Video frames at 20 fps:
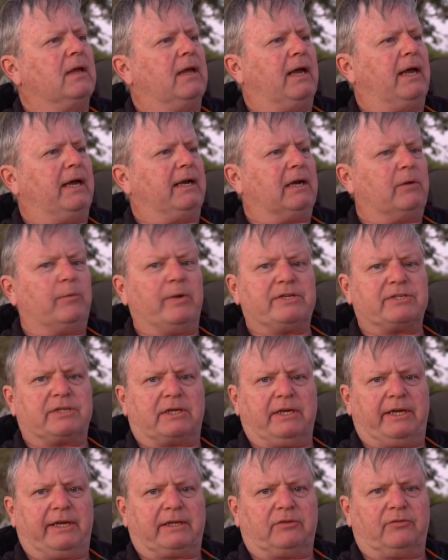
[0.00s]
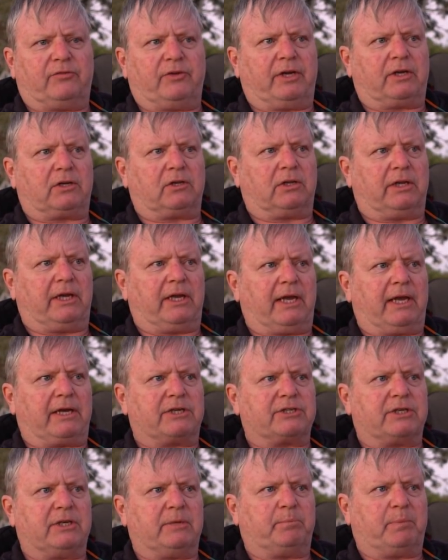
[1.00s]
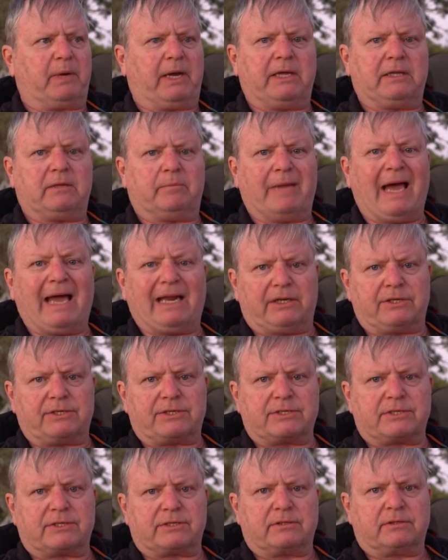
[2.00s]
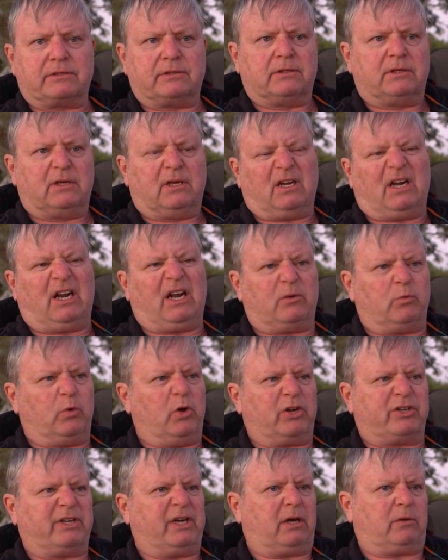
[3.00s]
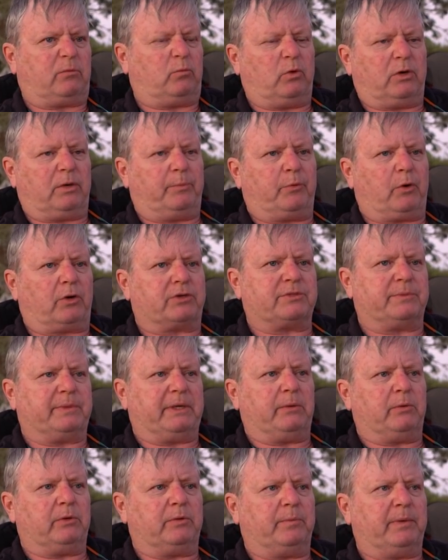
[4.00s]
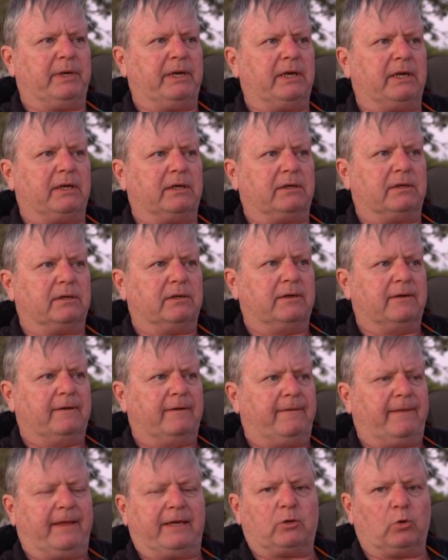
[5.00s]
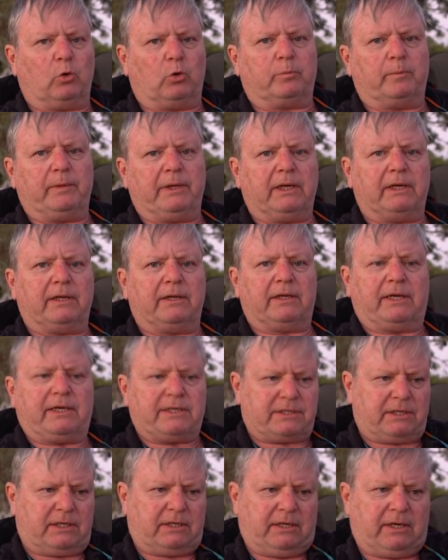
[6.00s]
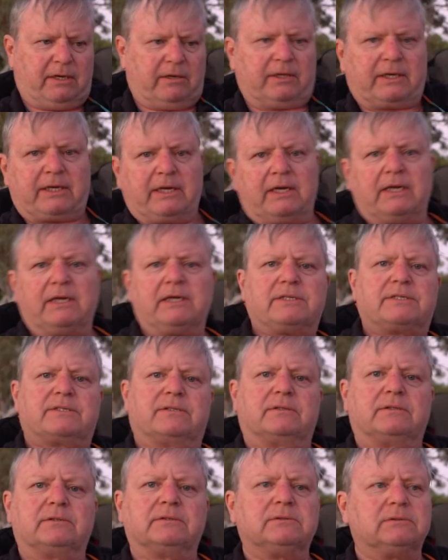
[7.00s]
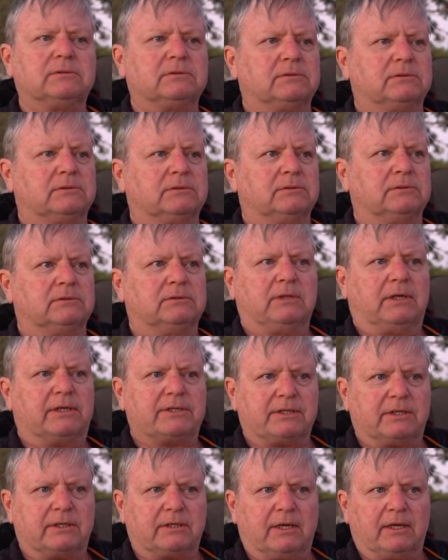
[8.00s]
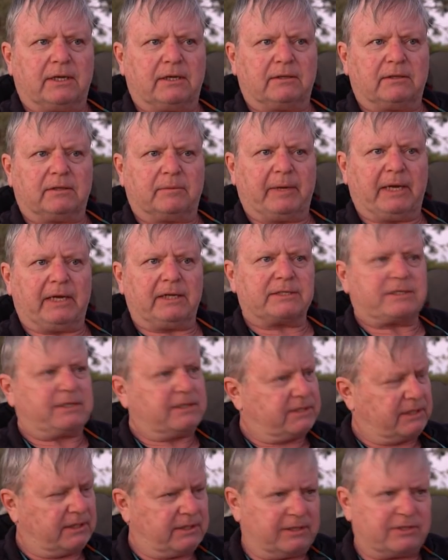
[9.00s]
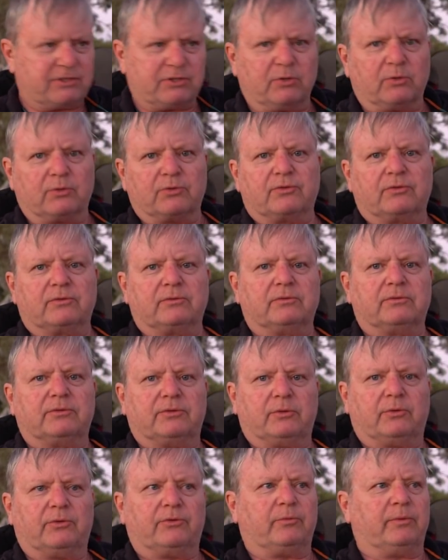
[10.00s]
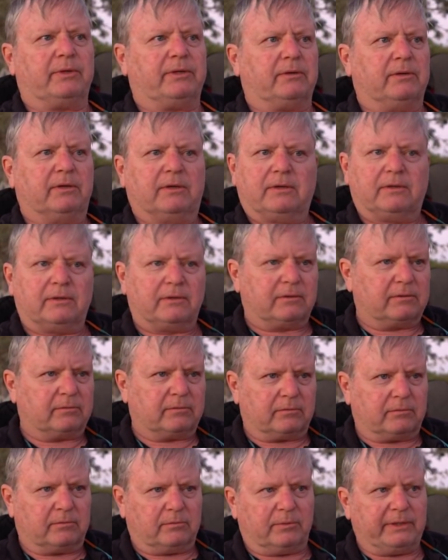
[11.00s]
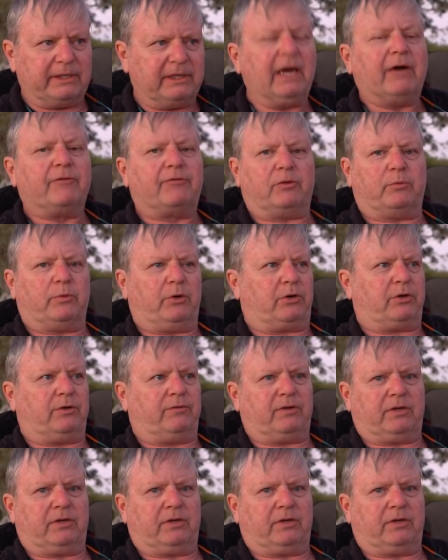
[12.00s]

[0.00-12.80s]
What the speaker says: And I went to collect the vehicle and actually pay the balance. I'd worked out what approximately it would be, and they called me in and they said, there are the keys. I said, and the balance? And he said, it's yours. It's yours. We love the work you've